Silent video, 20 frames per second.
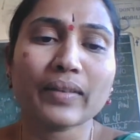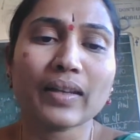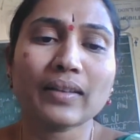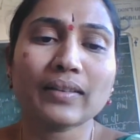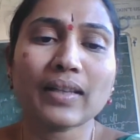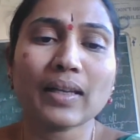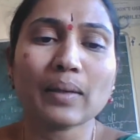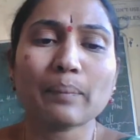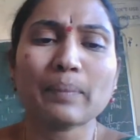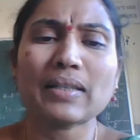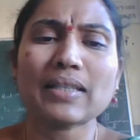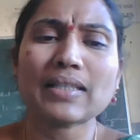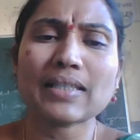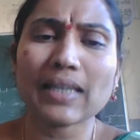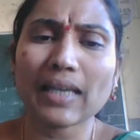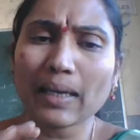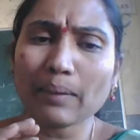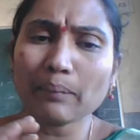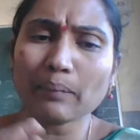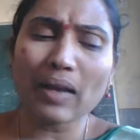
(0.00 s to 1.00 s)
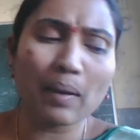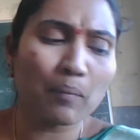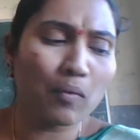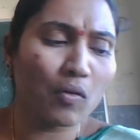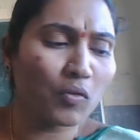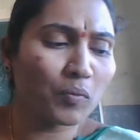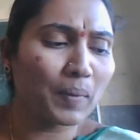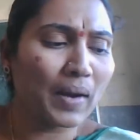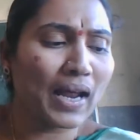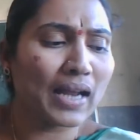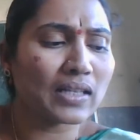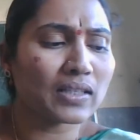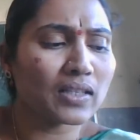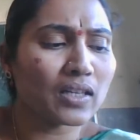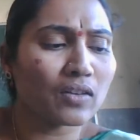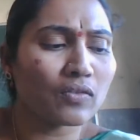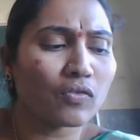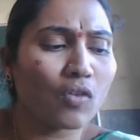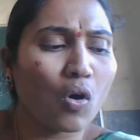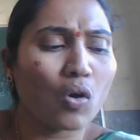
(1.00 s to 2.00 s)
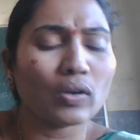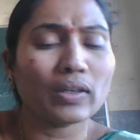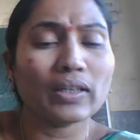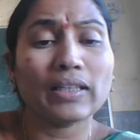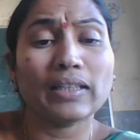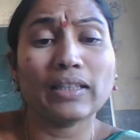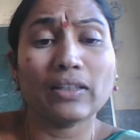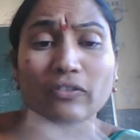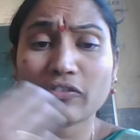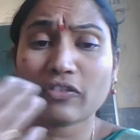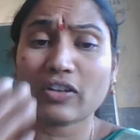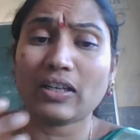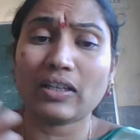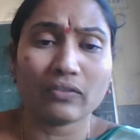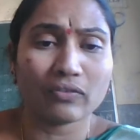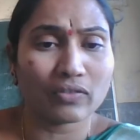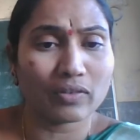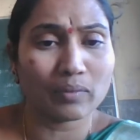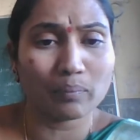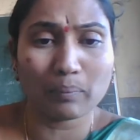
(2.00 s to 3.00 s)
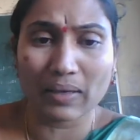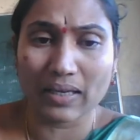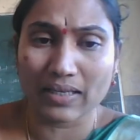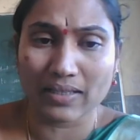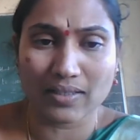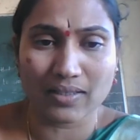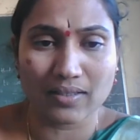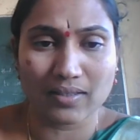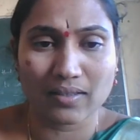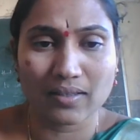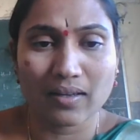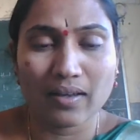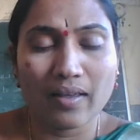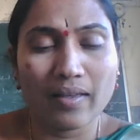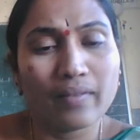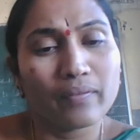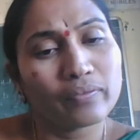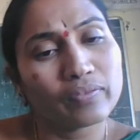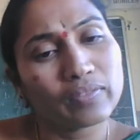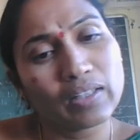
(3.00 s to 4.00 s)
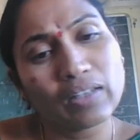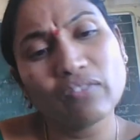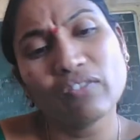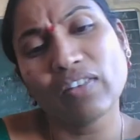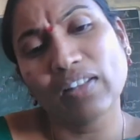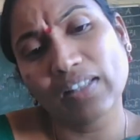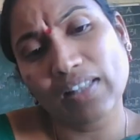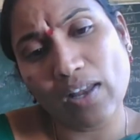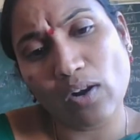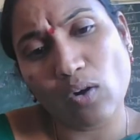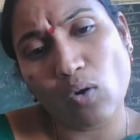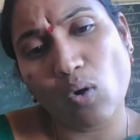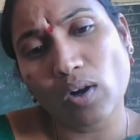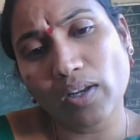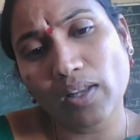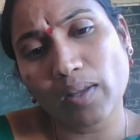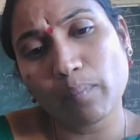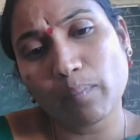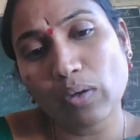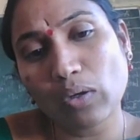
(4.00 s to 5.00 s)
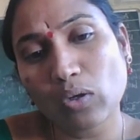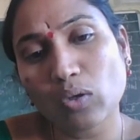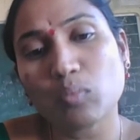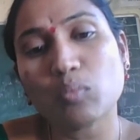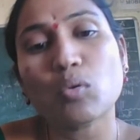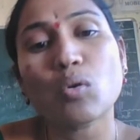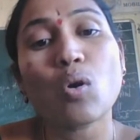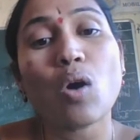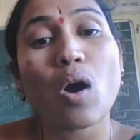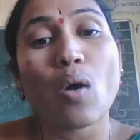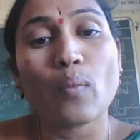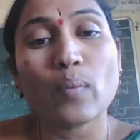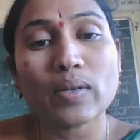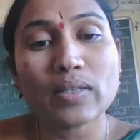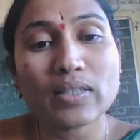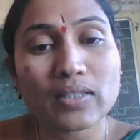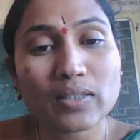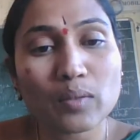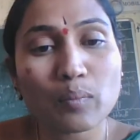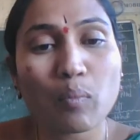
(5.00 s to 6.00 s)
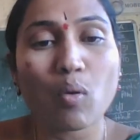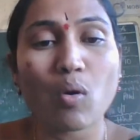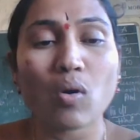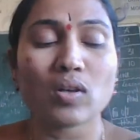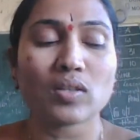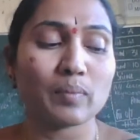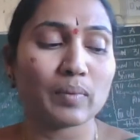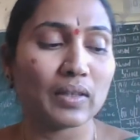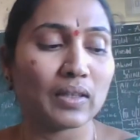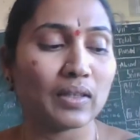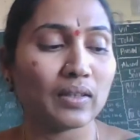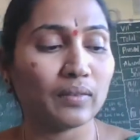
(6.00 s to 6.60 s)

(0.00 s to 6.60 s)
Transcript: That means same type of plants are found in different places. Then when they are not able to move, how is it possible?